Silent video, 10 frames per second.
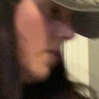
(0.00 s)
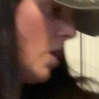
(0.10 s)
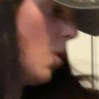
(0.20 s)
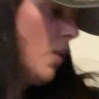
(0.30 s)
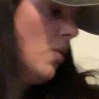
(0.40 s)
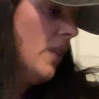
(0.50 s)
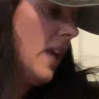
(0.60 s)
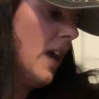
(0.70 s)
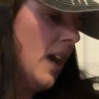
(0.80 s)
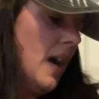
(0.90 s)
GoPro
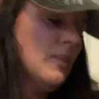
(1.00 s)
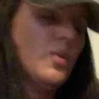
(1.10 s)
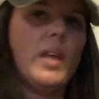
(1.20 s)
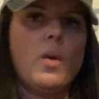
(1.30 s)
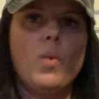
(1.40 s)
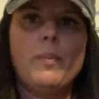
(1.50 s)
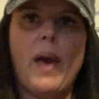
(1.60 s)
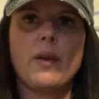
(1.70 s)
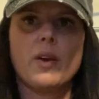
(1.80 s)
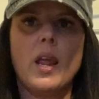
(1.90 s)
only comes with 1
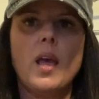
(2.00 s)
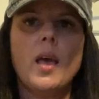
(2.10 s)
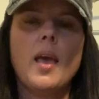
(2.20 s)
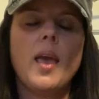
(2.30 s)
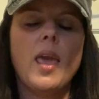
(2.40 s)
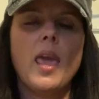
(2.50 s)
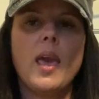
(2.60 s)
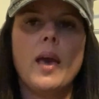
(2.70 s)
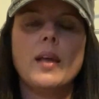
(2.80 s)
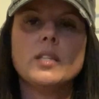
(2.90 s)
battery.
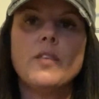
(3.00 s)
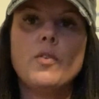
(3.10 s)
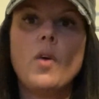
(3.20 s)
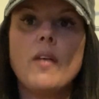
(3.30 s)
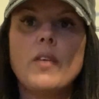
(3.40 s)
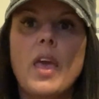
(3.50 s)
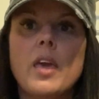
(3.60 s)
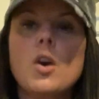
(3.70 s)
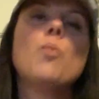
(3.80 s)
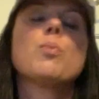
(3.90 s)
And if you have
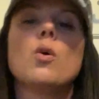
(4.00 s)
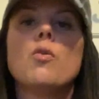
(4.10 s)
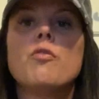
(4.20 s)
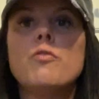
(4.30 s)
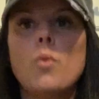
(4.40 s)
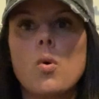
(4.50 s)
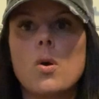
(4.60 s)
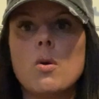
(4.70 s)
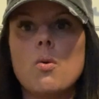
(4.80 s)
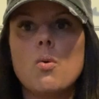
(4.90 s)
a GoPro
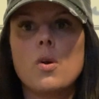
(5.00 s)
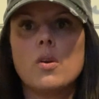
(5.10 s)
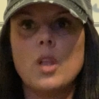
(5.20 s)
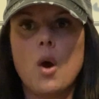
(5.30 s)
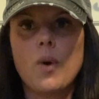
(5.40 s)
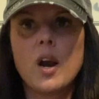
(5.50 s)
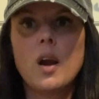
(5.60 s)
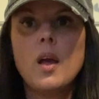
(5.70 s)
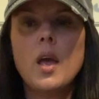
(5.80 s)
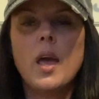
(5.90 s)
4 or
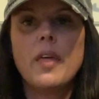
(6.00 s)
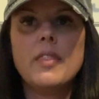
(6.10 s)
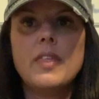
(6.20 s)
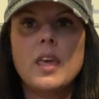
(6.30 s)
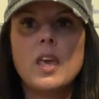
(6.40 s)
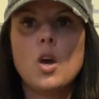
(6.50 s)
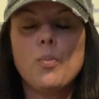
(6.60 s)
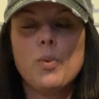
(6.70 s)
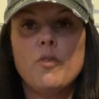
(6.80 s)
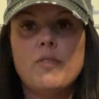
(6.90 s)
lower, the
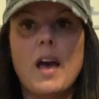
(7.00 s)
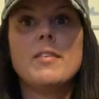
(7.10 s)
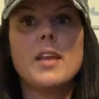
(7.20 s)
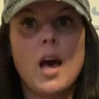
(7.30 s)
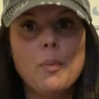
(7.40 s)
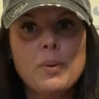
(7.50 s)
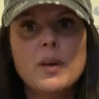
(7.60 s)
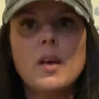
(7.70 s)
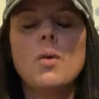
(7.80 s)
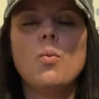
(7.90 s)
GoPro 5 and up
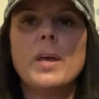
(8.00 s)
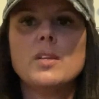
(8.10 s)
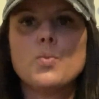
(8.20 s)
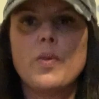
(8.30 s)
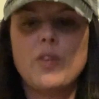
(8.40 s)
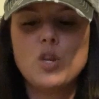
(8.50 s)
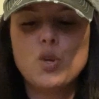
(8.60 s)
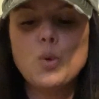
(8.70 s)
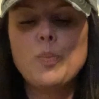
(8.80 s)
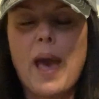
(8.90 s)
went with a
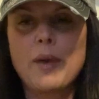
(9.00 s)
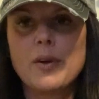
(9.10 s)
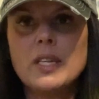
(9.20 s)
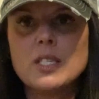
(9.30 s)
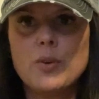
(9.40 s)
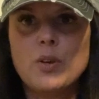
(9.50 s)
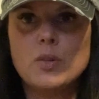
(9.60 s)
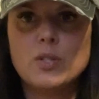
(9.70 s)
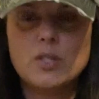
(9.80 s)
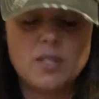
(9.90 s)
new battery. So
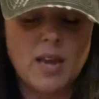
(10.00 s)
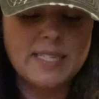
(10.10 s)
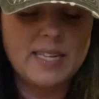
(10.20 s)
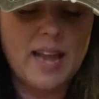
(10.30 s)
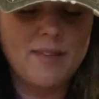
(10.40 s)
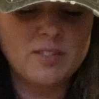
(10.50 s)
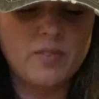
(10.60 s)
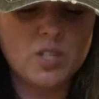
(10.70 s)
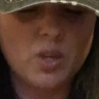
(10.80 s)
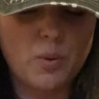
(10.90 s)
I did have to
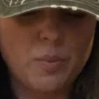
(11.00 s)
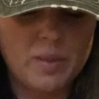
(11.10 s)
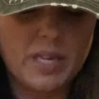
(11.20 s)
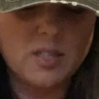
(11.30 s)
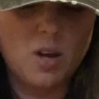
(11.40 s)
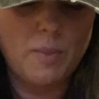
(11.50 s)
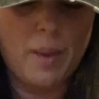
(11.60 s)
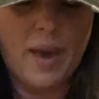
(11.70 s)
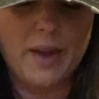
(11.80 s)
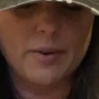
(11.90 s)
eventually replace all my
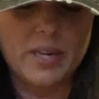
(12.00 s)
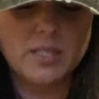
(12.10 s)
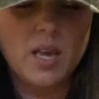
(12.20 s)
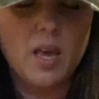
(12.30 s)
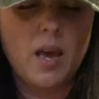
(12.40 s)
batteries.